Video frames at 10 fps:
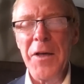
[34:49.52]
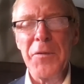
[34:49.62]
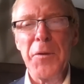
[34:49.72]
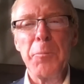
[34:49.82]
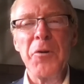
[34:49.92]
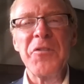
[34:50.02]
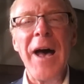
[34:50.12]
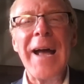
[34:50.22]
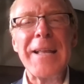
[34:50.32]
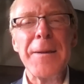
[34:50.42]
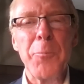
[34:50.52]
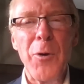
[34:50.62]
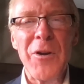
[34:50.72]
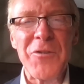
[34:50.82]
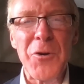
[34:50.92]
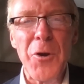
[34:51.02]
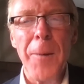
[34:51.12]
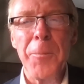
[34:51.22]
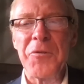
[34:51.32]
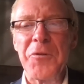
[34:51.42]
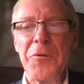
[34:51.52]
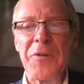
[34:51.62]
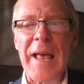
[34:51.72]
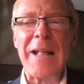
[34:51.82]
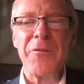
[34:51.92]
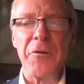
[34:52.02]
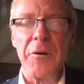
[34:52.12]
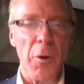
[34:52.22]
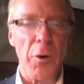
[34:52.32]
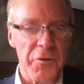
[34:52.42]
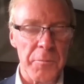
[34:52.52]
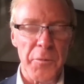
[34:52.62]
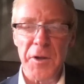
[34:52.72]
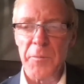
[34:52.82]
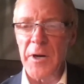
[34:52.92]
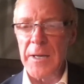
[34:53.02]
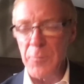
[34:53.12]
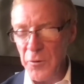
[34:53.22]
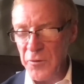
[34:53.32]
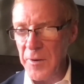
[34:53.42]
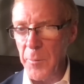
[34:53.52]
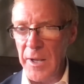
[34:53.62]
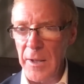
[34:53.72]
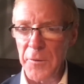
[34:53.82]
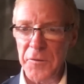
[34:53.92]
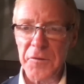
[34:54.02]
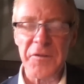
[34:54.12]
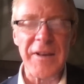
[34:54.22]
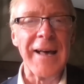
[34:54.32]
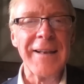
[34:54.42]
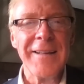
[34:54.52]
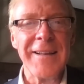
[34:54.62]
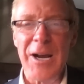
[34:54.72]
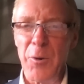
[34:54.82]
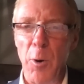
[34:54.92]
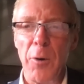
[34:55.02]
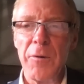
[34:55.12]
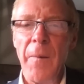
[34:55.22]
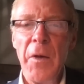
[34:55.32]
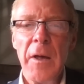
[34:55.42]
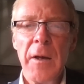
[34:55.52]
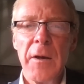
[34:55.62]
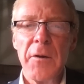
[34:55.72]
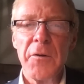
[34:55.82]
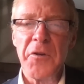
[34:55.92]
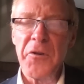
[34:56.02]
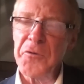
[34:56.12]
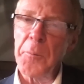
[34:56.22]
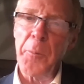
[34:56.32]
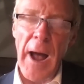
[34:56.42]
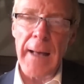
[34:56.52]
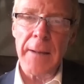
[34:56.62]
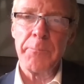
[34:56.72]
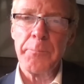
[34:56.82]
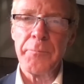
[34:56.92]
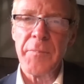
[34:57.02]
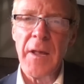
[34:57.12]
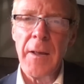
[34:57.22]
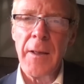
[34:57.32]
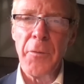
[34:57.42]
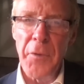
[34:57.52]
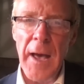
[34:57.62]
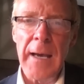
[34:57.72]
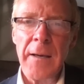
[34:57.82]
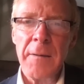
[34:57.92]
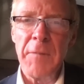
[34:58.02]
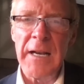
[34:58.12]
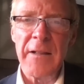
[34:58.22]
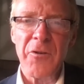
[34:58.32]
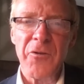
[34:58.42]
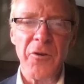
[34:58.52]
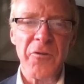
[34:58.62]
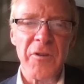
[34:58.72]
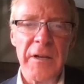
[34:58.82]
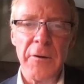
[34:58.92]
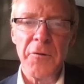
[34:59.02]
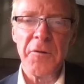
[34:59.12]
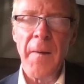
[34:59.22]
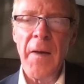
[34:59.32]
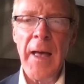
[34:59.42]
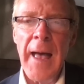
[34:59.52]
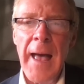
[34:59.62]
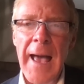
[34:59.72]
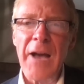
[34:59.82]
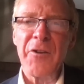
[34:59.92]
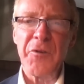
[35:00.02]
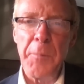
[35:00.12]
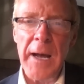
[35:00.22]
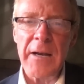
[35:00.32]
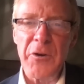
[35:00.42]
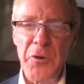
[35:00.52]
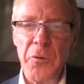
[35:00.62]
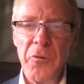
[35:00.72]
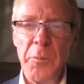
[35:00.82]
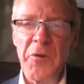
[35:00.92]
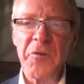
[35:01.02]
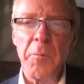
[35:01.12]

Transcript: the presiding priesthood officer's answer, it wasn't Brother Brigham, it was somebody else, said, and I quote, Sister Pratt, they, meaning the church leaders, expect you to be